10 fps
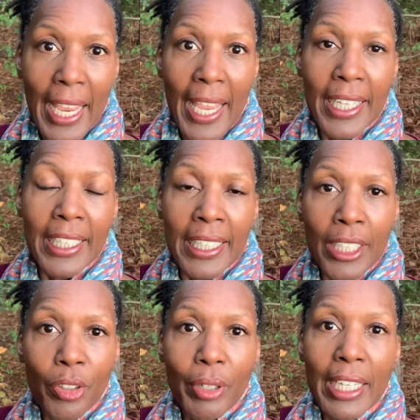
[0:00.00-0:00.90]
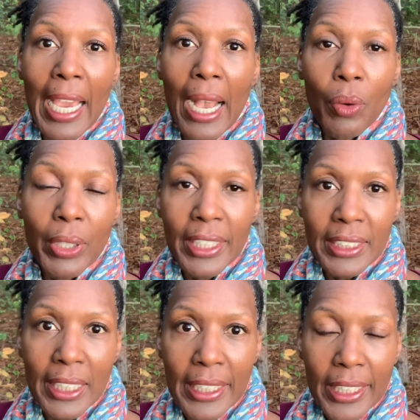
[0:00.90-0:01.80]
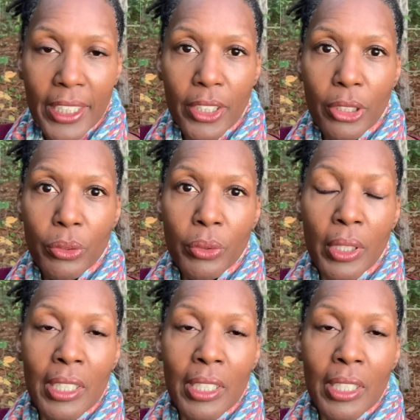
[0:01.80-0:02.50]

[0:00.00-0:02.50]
and hearing how He's leading you.